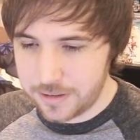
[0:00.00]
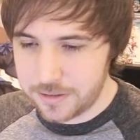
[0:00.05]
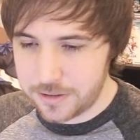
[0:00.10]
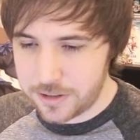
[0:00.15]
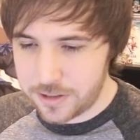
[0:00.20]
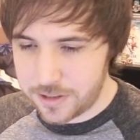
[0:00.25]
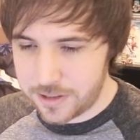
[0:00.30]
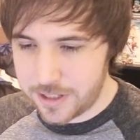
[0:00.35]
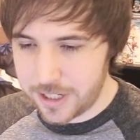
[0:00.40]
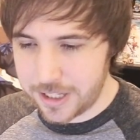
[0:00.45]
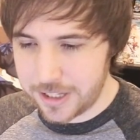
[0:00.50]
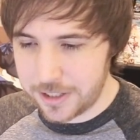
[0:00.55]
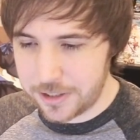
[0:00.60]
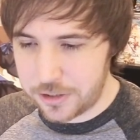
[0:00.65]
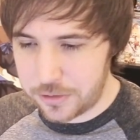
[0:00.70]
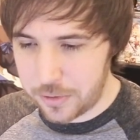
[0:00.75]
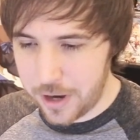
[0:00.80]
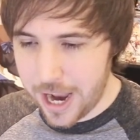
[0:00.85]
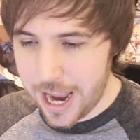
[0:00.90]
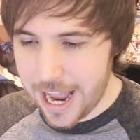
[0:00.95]
Just in the
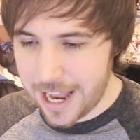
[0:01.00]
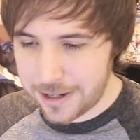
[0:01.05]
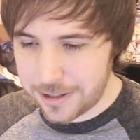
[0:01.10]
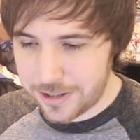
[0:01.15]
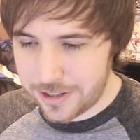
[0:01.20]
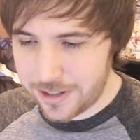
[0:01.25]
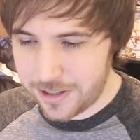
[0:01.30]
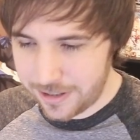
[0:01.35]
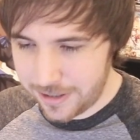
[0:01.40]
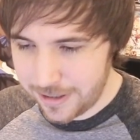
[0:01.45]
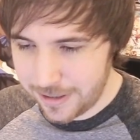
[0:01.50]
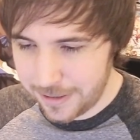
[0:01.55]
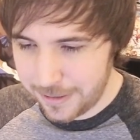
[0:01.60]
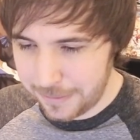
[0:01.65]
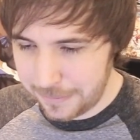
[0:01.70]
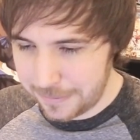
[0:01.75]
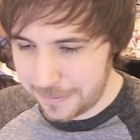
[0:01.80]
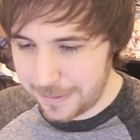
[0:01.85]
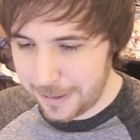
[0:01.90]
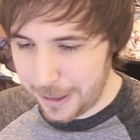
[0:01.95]
trash.
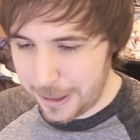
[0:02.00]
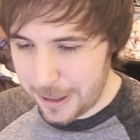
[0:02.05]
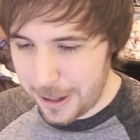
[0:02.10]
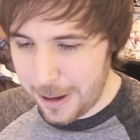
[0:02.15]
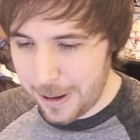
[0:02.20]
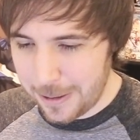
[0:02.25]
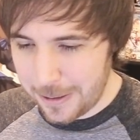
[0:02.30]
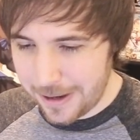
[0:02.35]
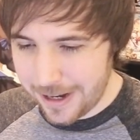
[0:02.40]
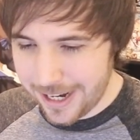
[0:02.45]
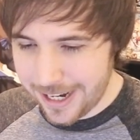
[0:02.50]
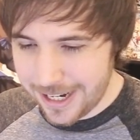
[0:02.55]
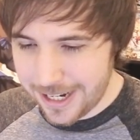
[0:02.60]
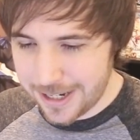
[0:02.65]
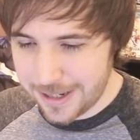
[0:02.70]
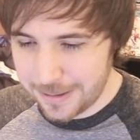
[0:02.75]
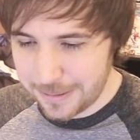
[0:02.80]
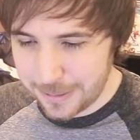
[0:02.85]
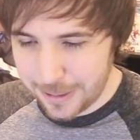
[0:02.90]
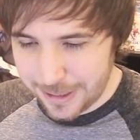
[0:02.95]
Then
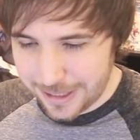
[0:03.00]
Yuri.